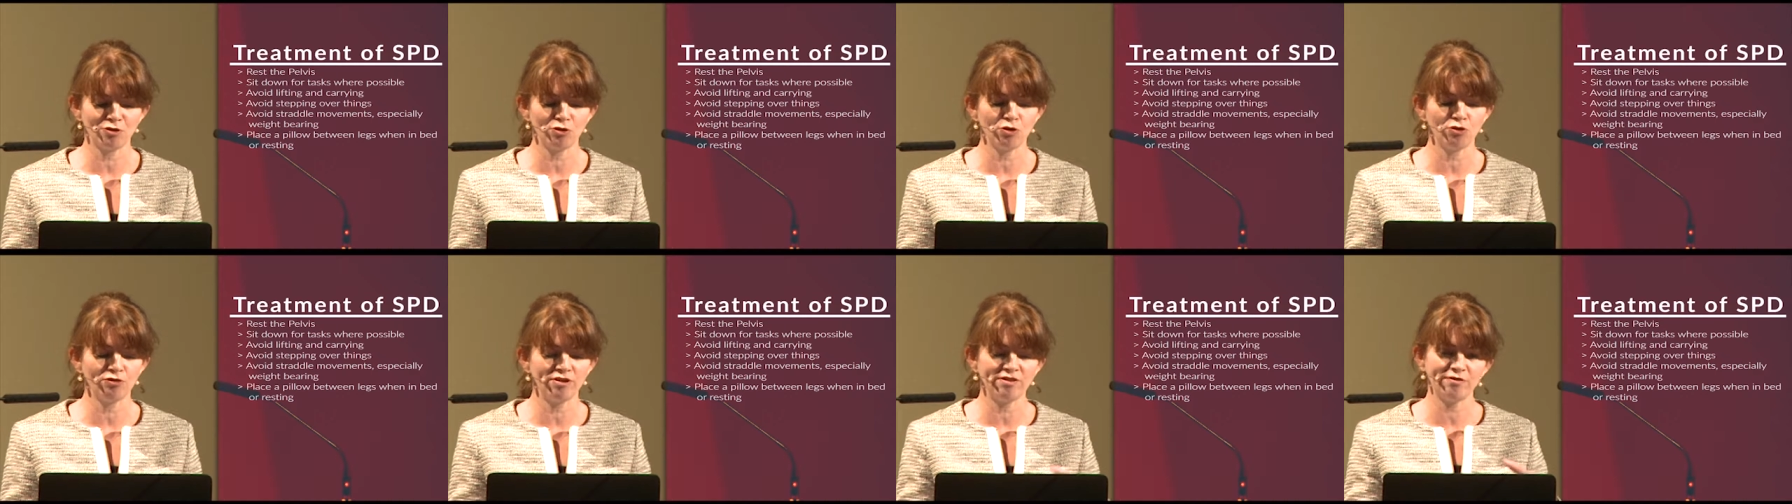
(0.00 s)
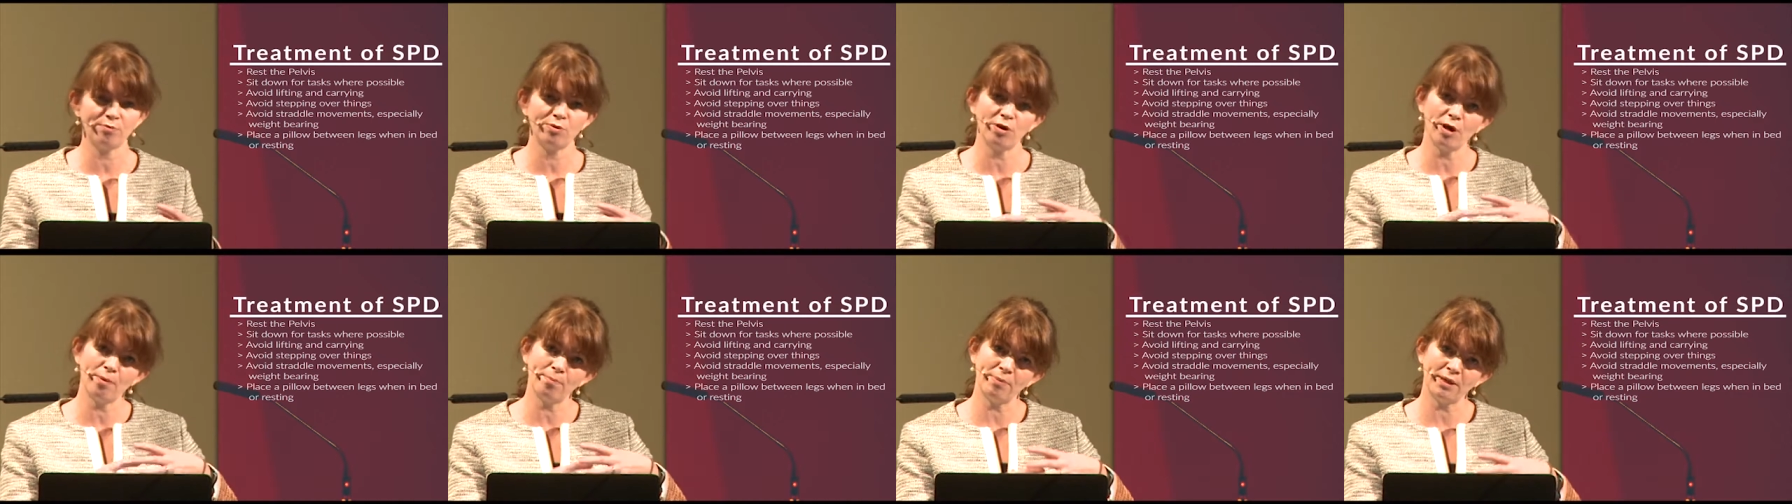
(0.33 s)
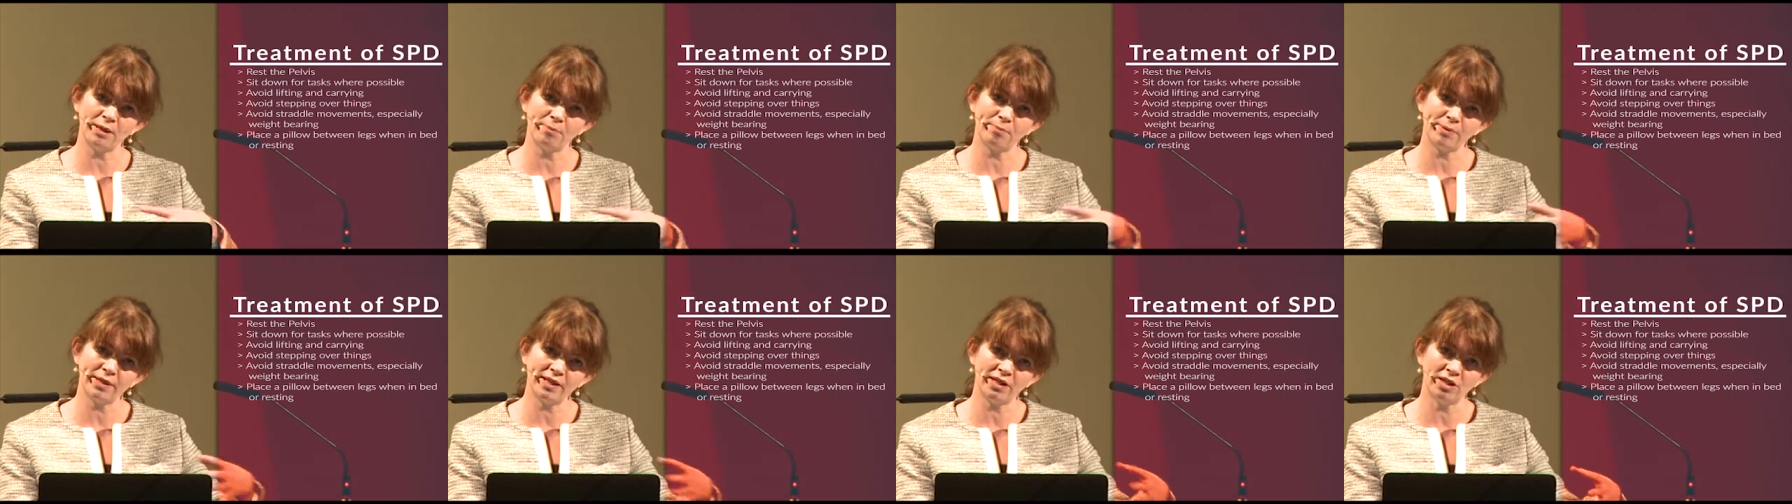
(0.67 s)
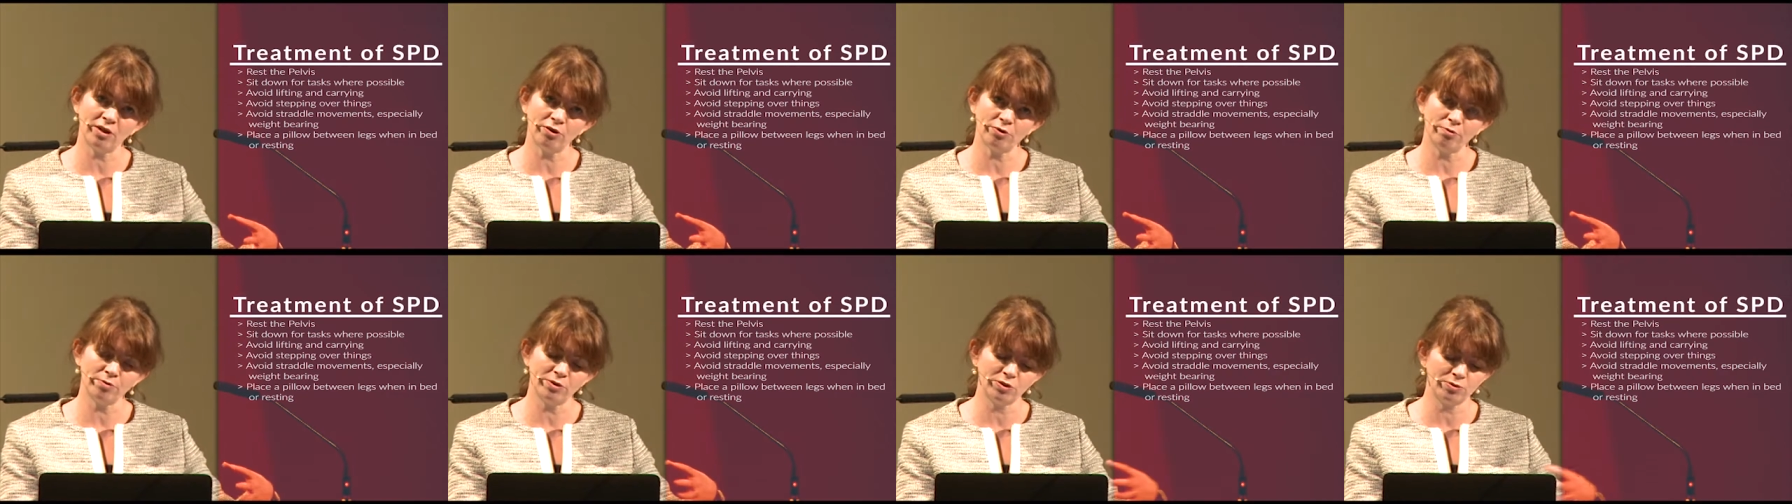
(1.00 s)
or even put a big
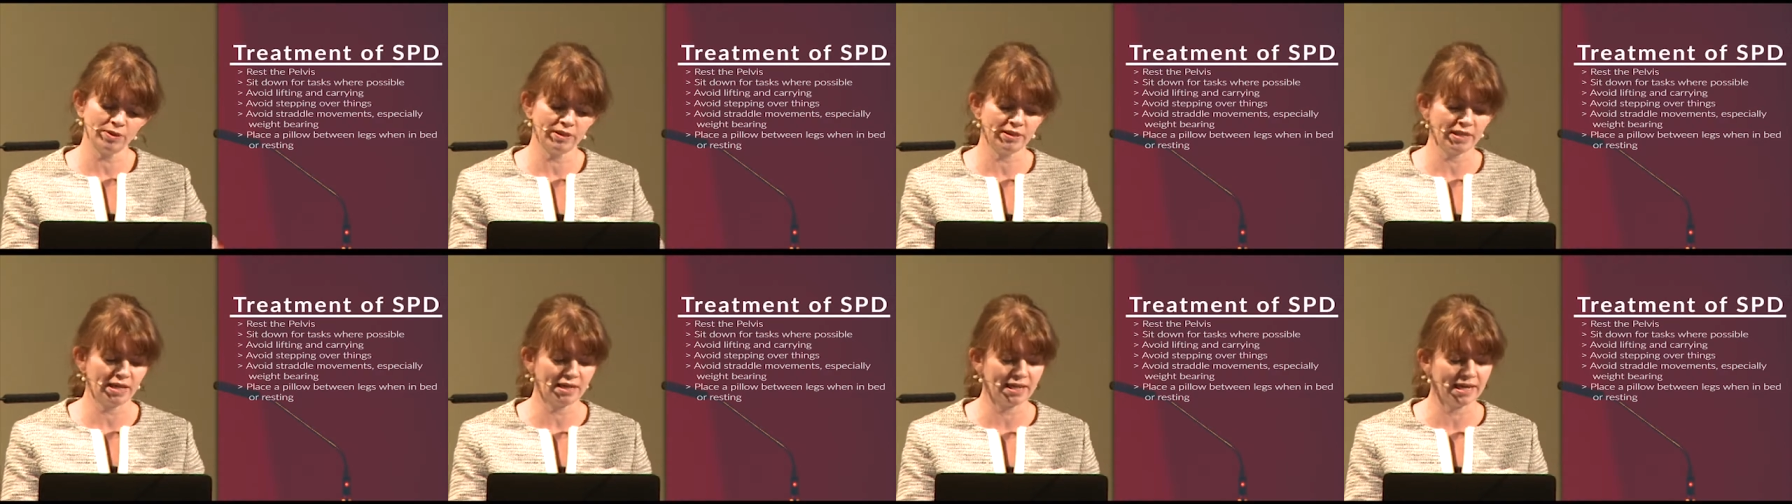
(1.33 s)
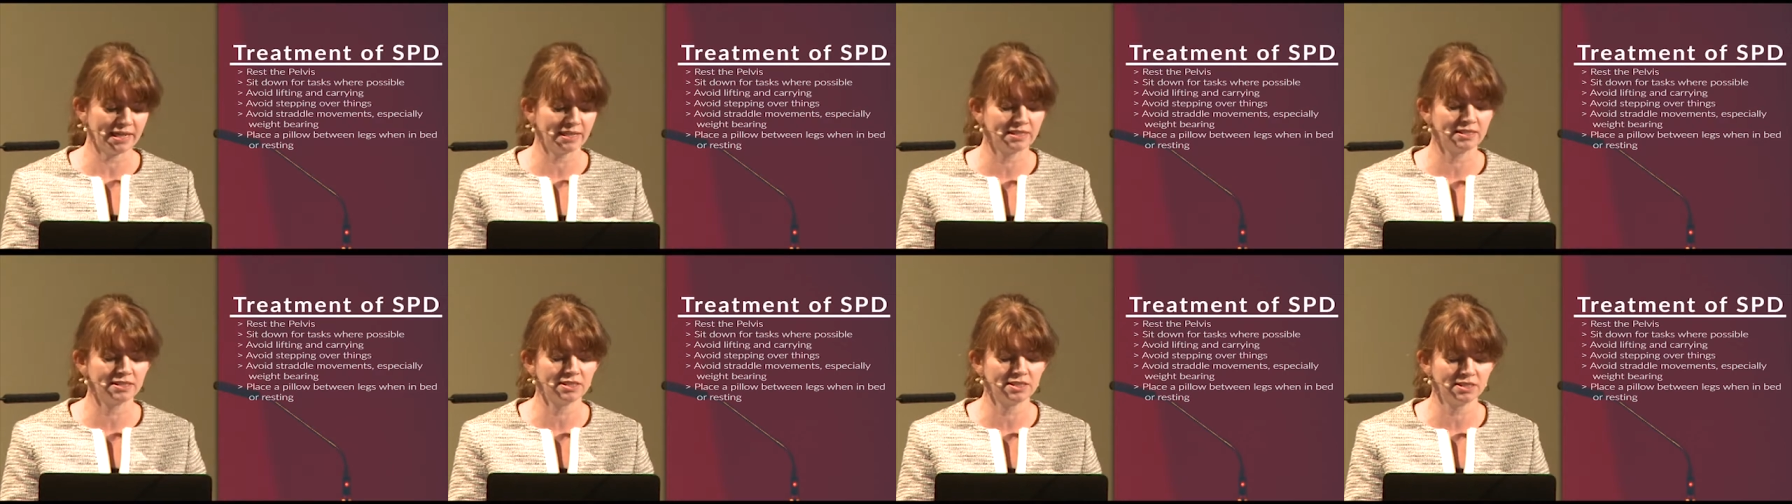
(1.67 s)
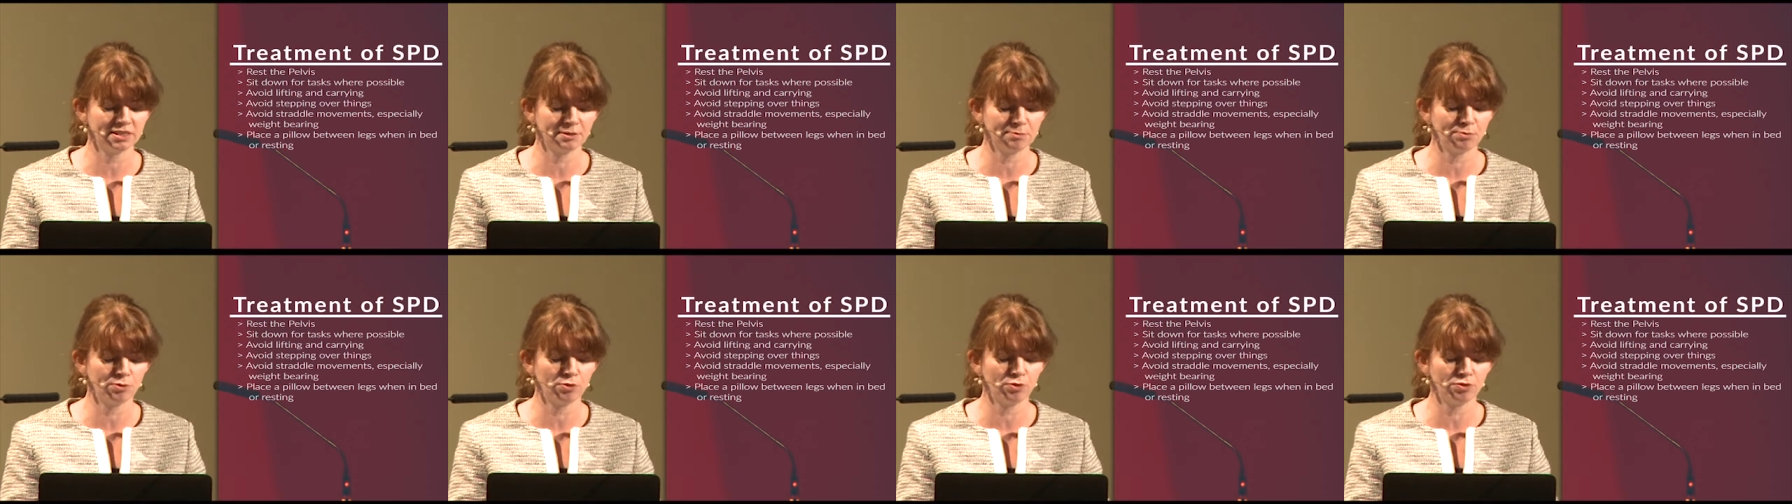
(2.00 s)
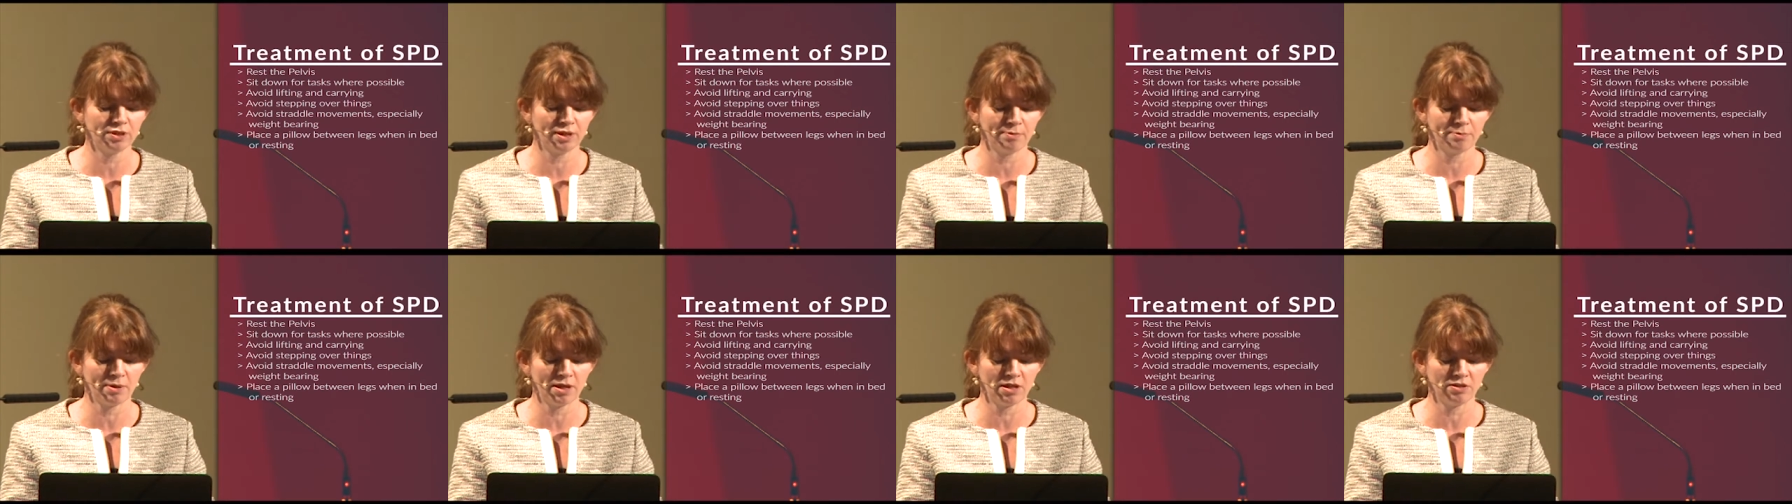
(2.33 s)
pillow between their legs to
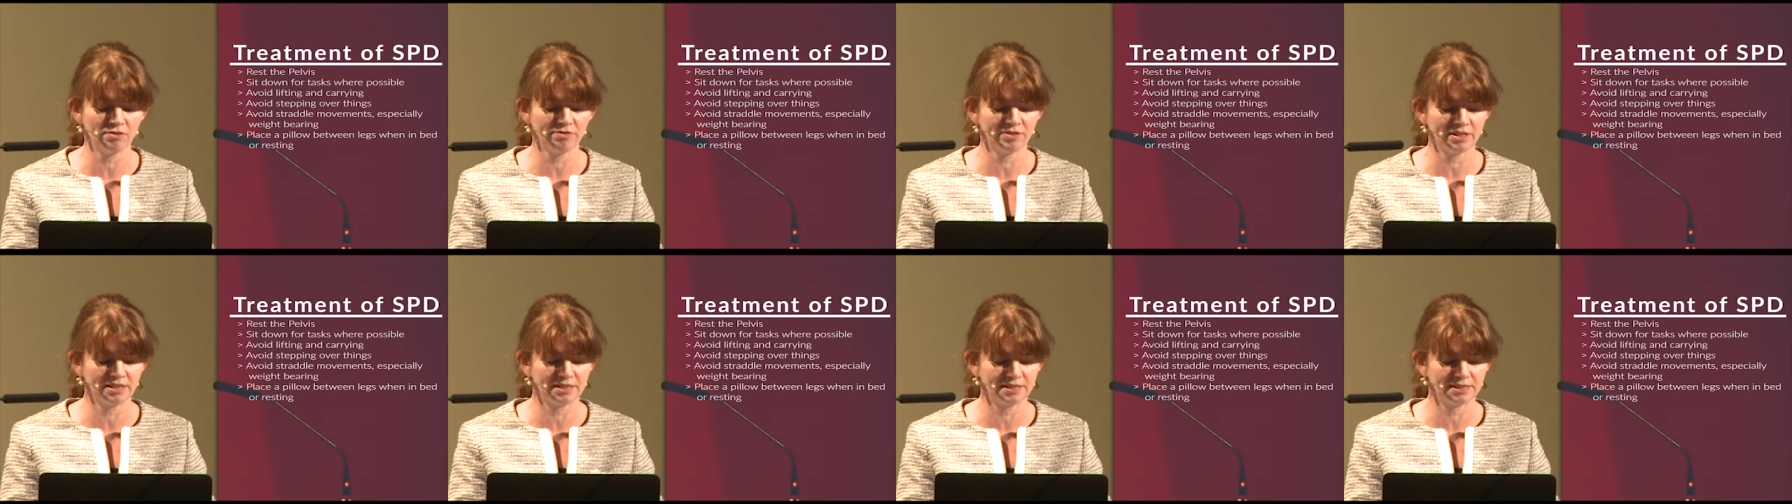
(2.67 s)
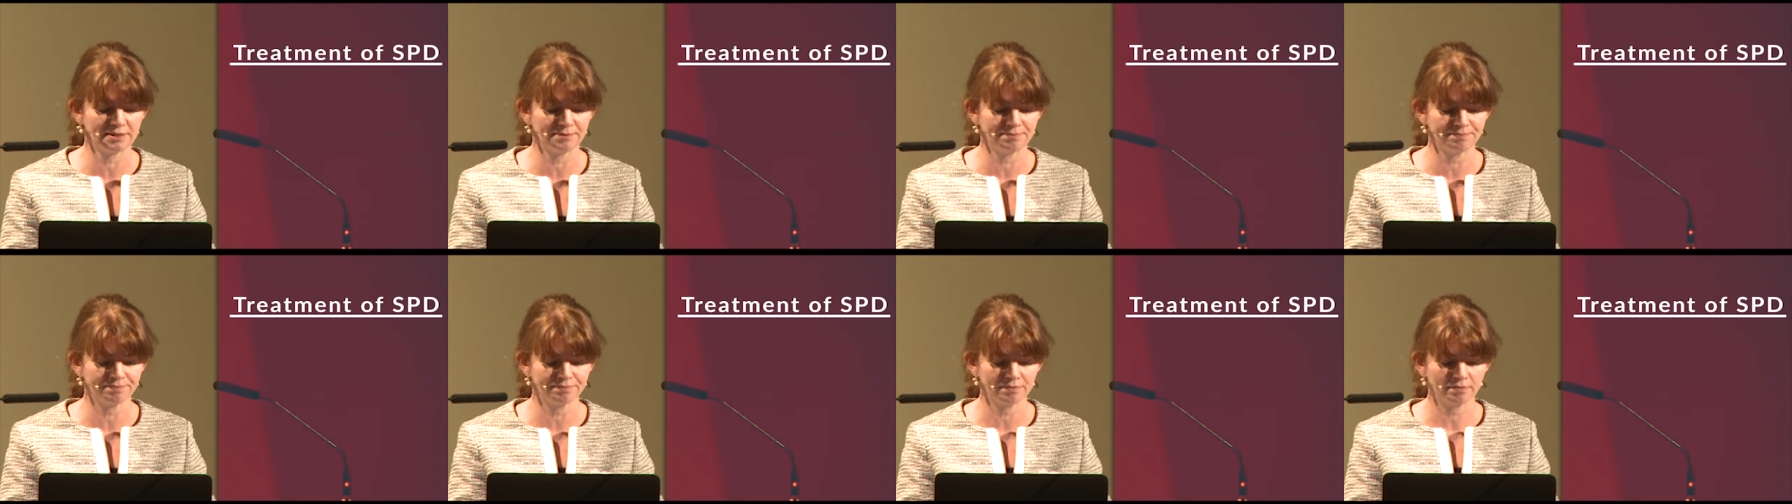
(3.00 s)
support their pelvis.